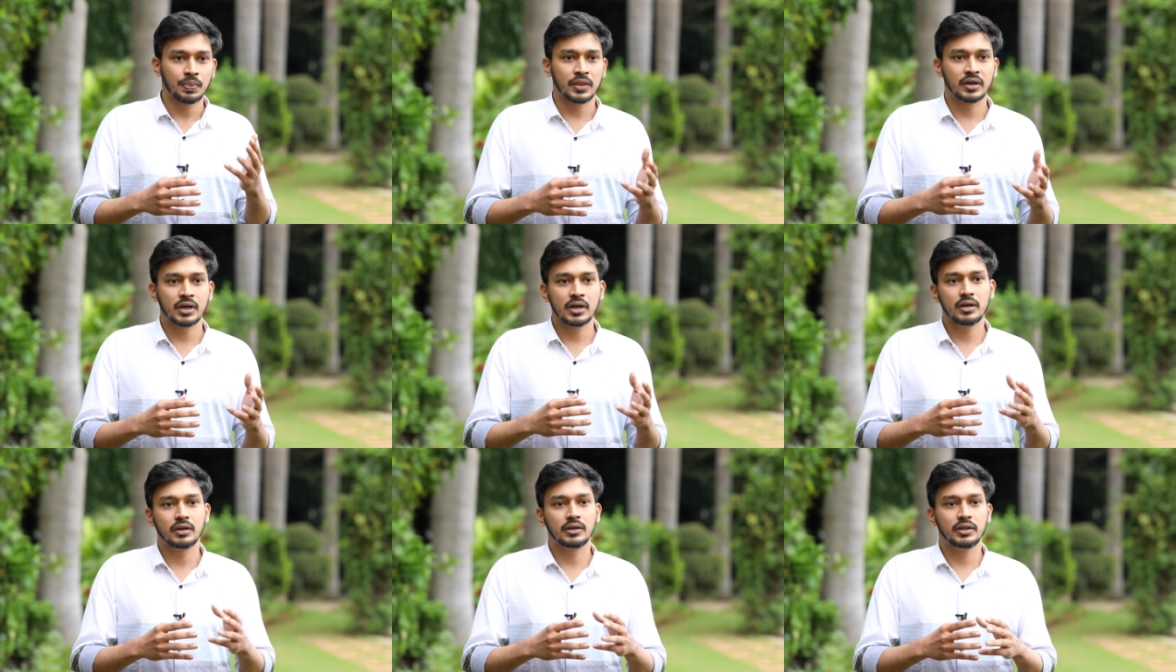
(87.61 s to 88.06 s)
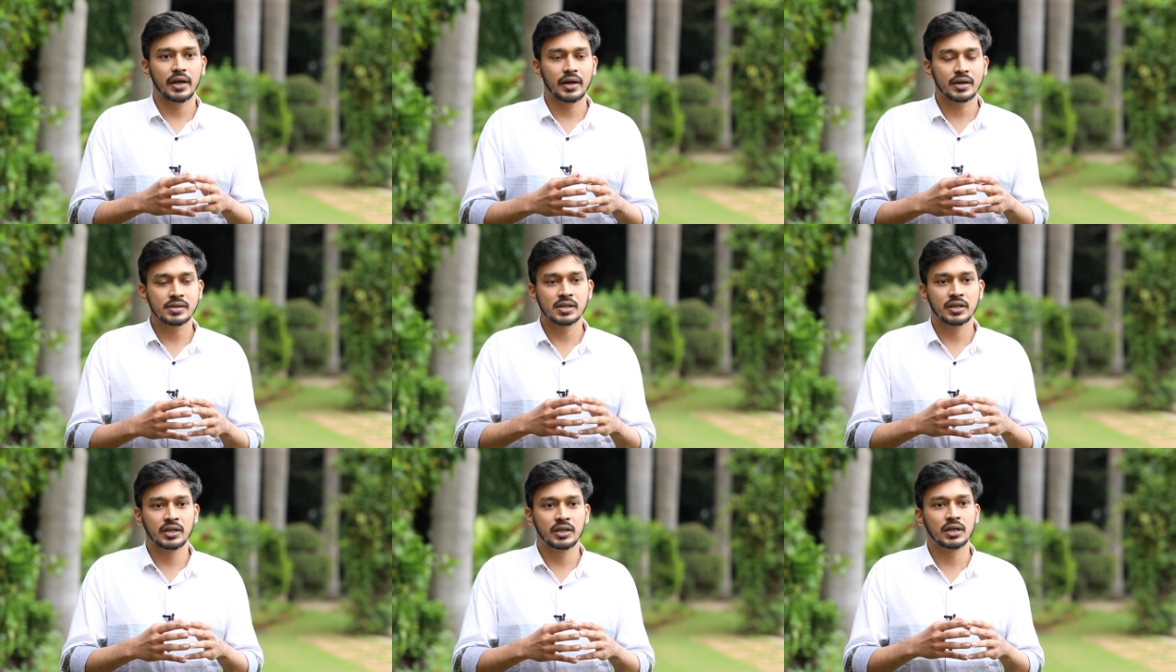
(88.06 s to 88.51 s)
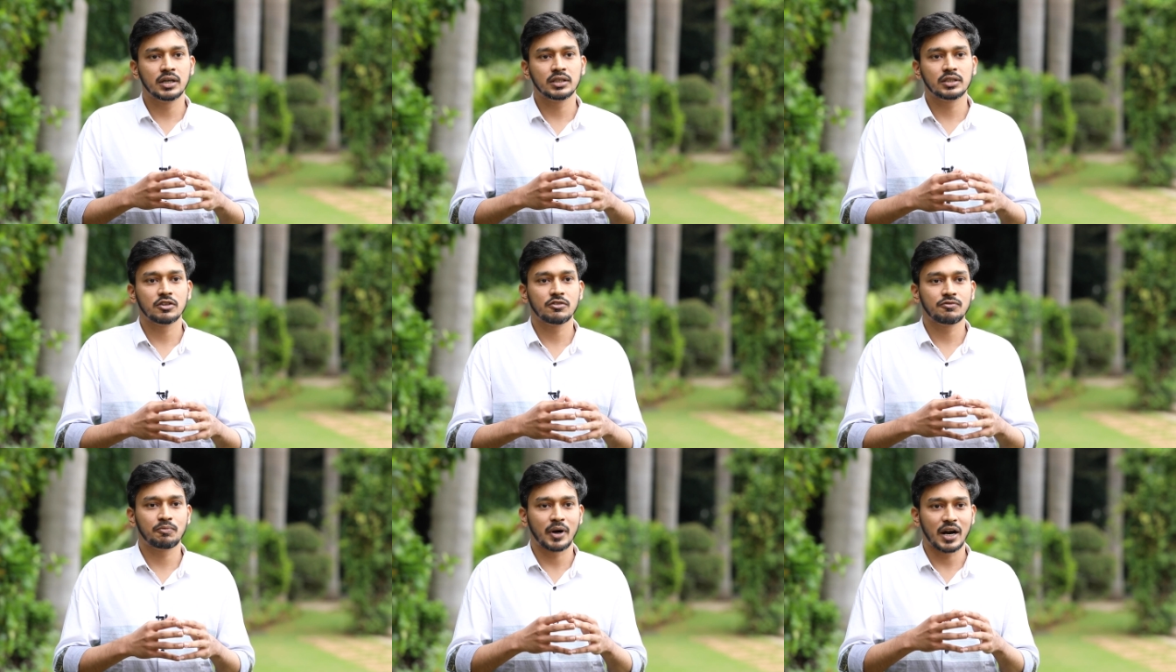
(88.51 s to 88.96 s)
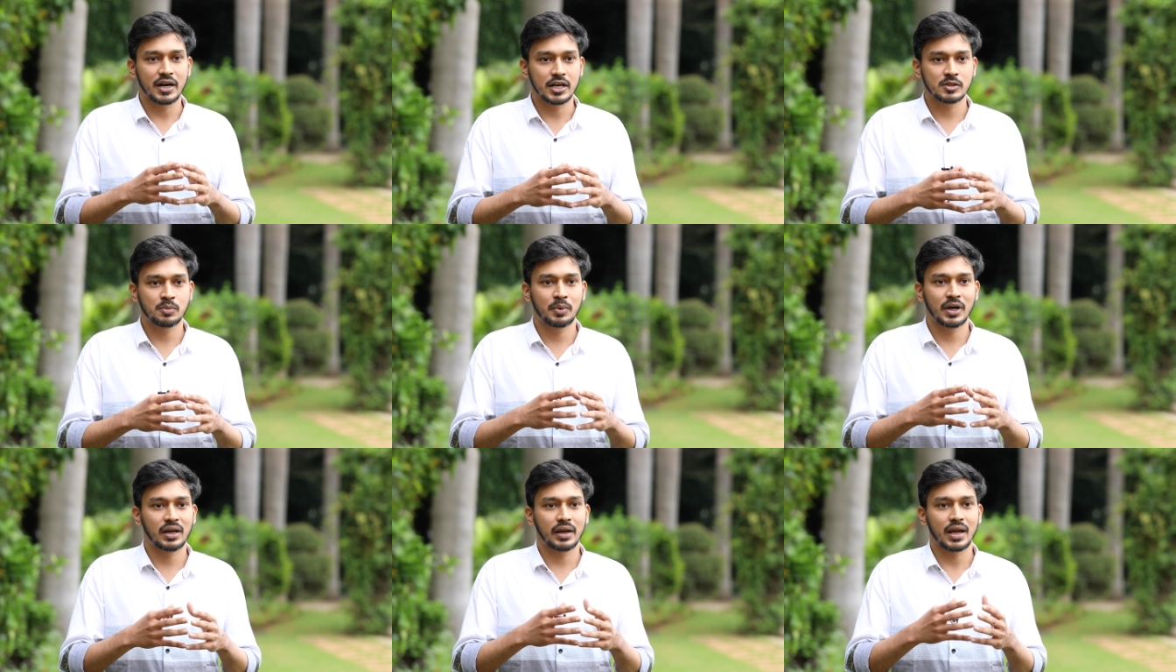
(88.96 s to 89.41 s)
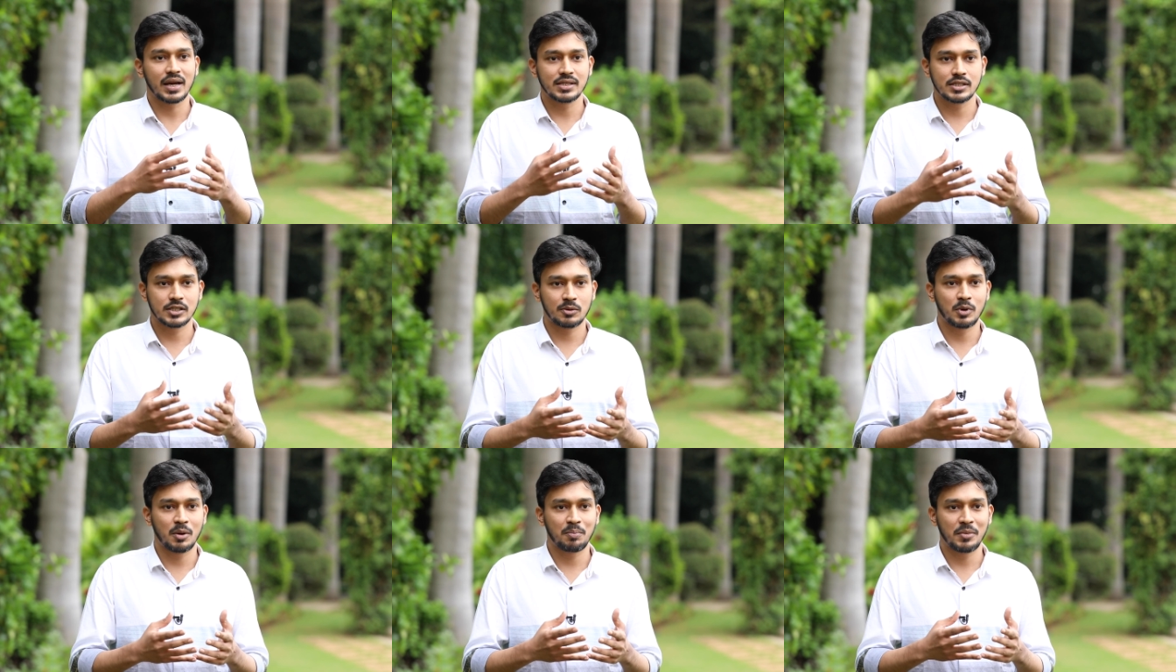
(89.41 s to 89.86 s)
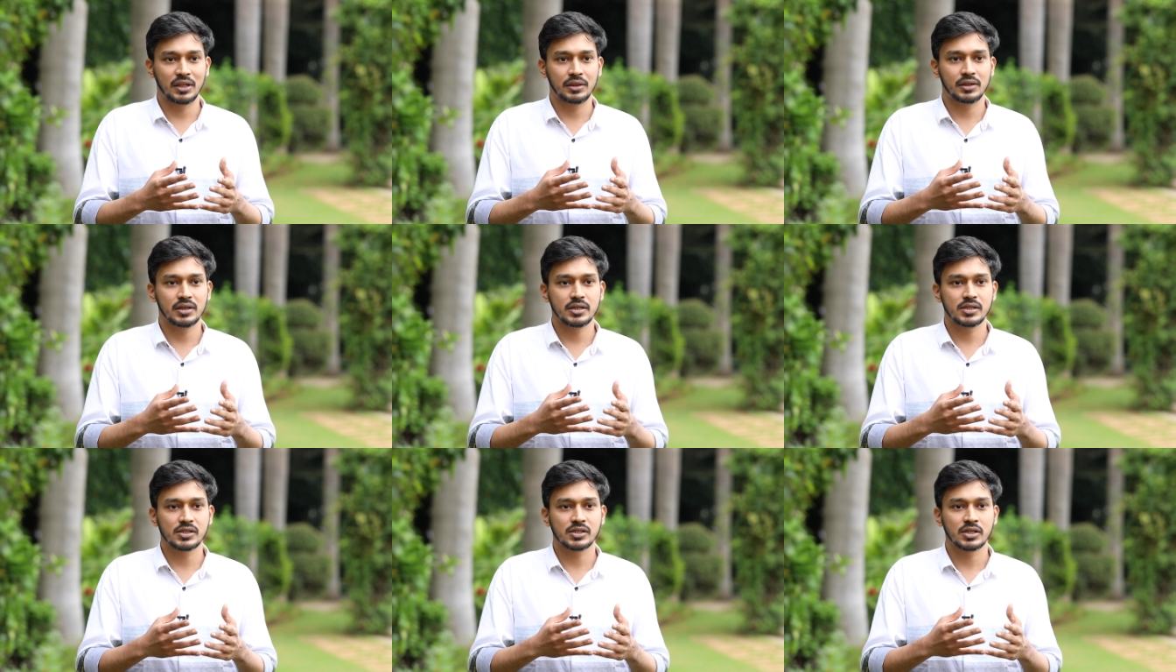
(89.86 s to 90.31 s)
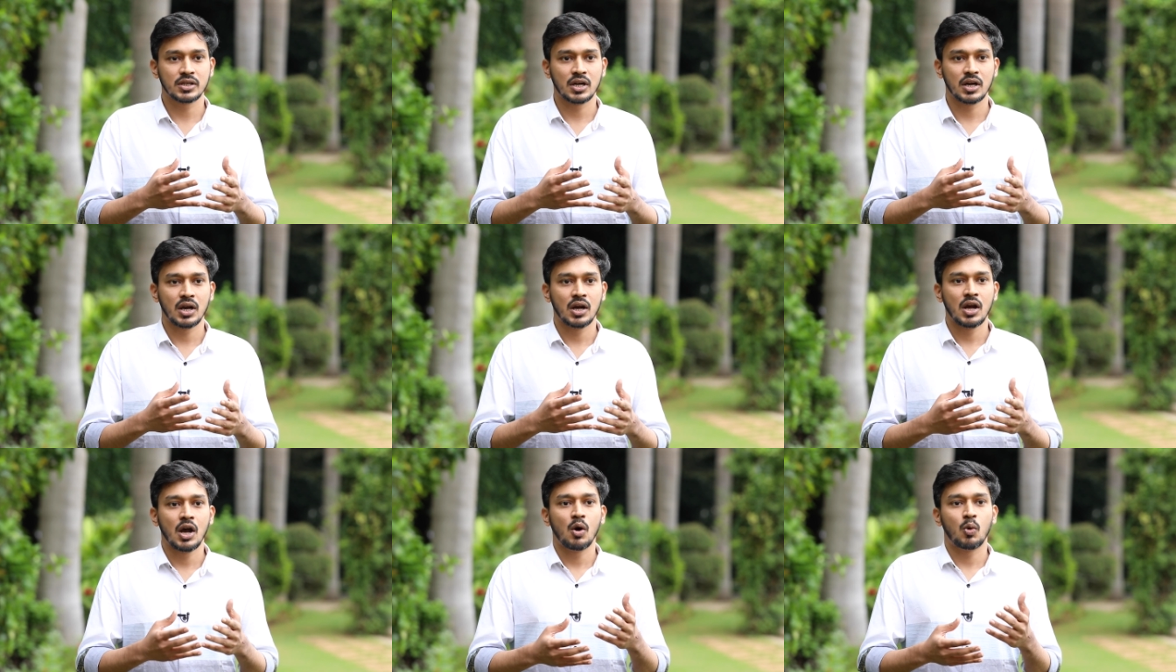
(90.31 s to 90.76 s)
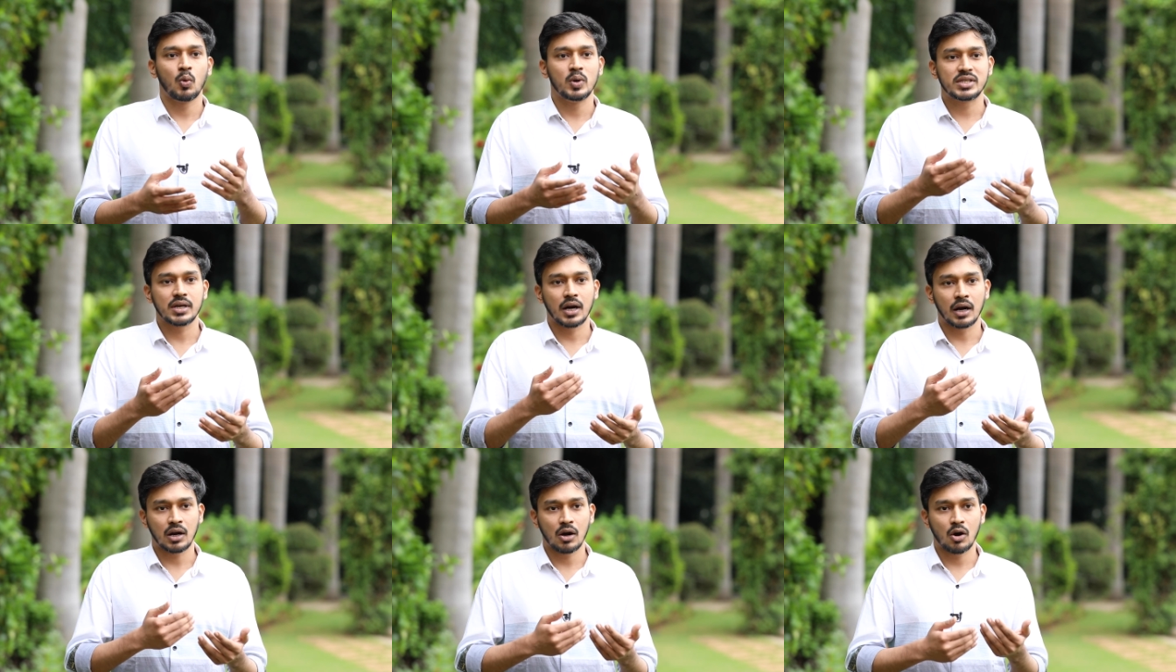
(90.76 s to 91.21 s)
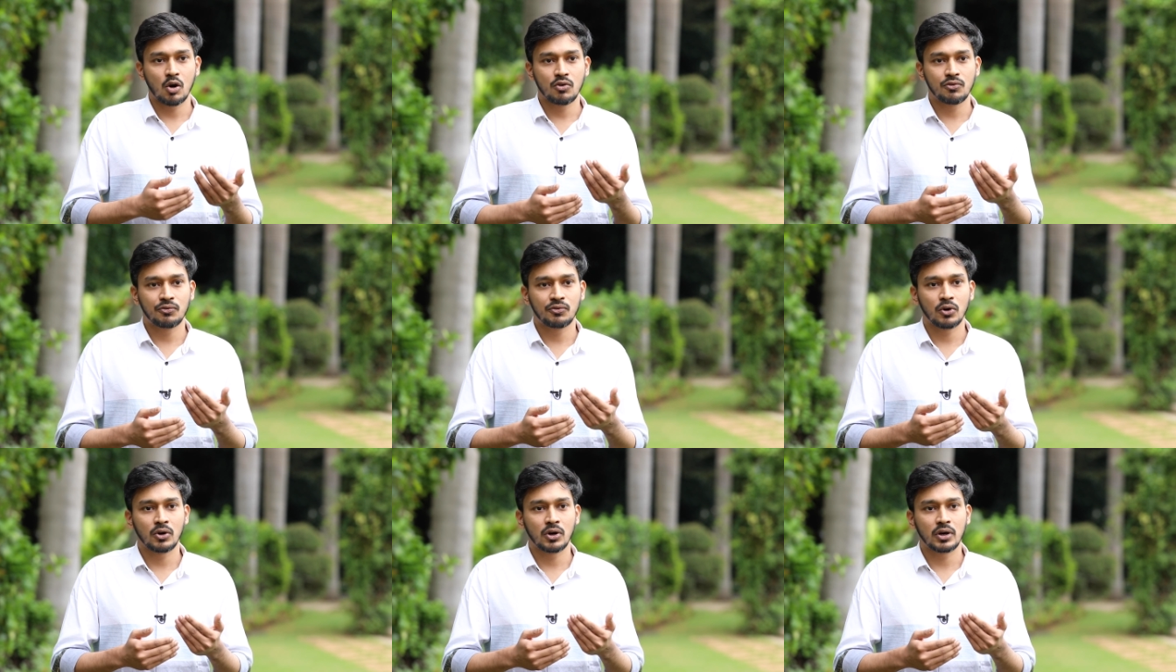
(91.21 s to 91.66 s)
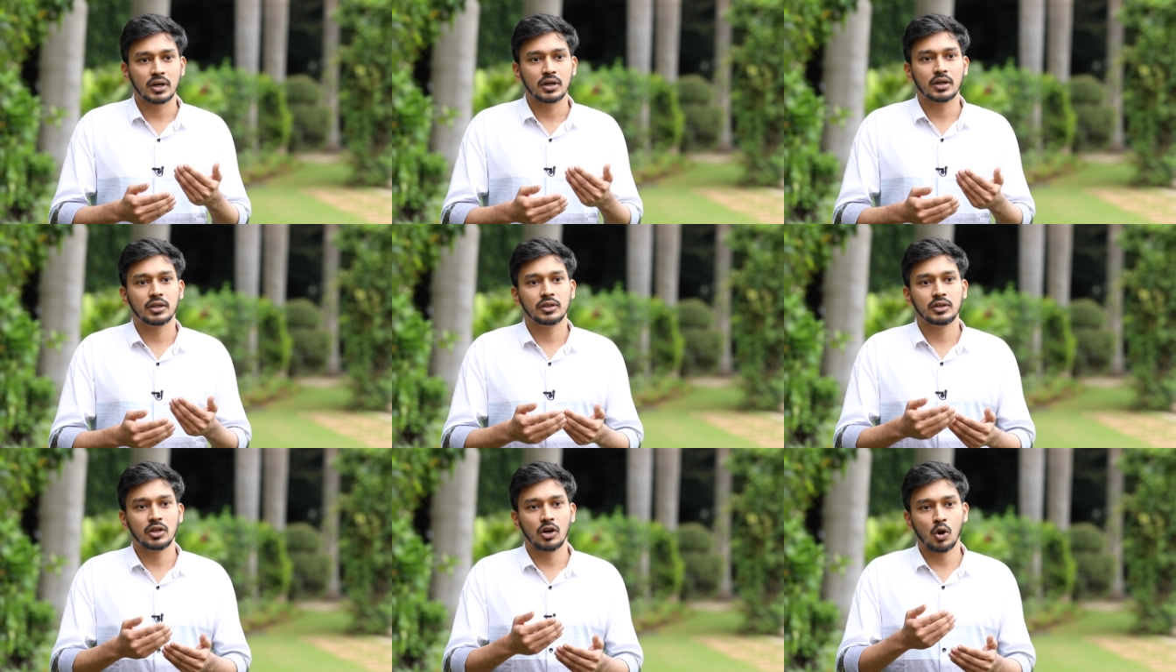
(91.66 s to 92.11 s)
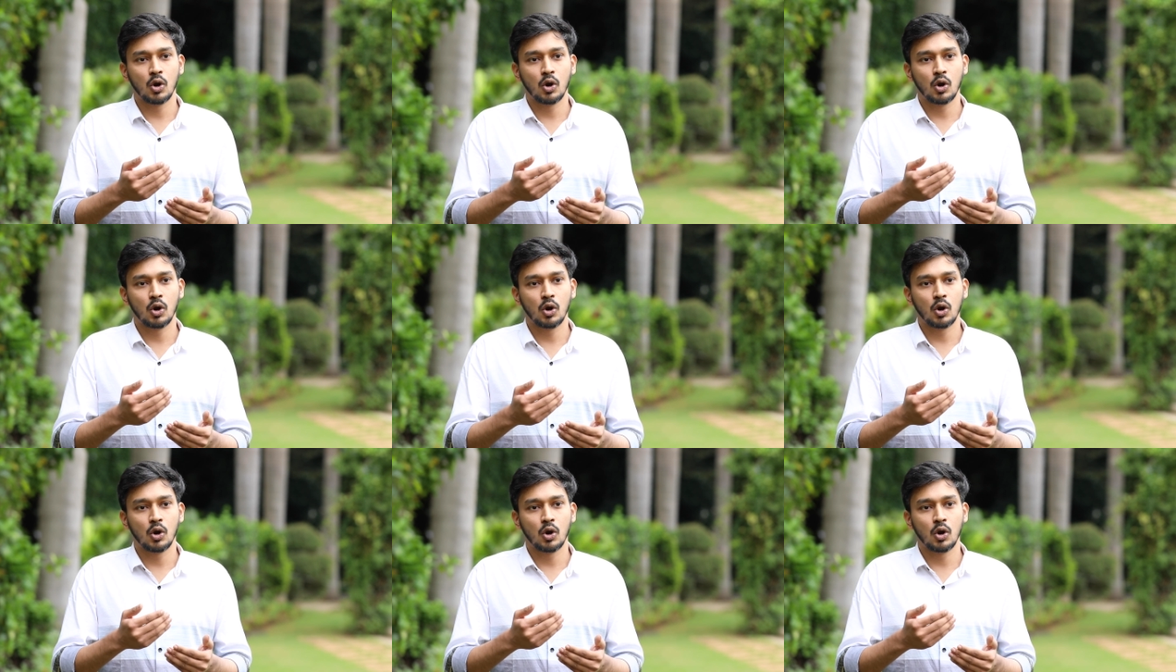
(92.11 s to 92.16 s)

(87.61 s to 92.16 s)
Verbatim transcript: Third, there is a dearth of participatory assessment methods which account for the